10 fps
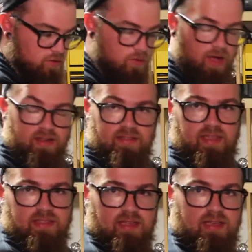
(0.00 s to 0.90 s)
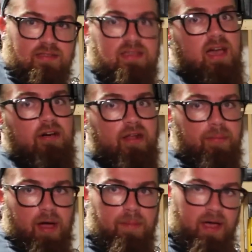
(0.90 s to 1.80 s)
did take the AC out and I
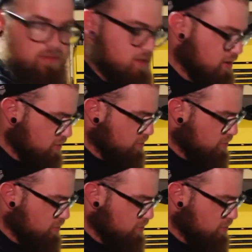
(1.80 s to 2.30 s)
bypassed the heater